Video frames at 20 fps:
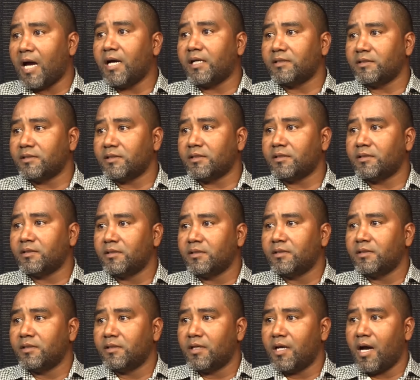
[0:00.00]
and
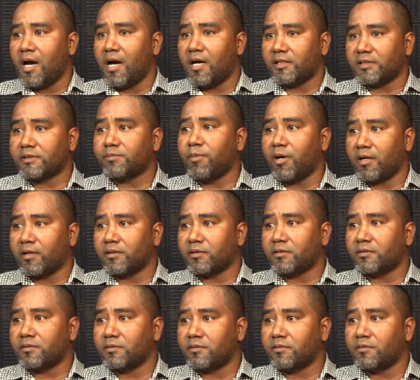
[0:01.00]
Smart,
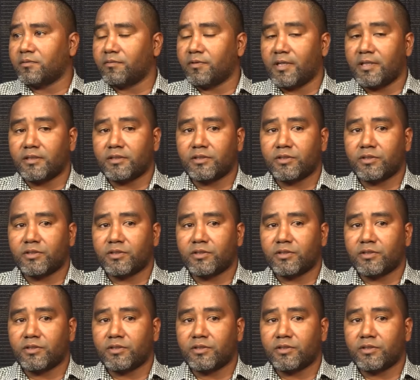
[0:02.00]
right?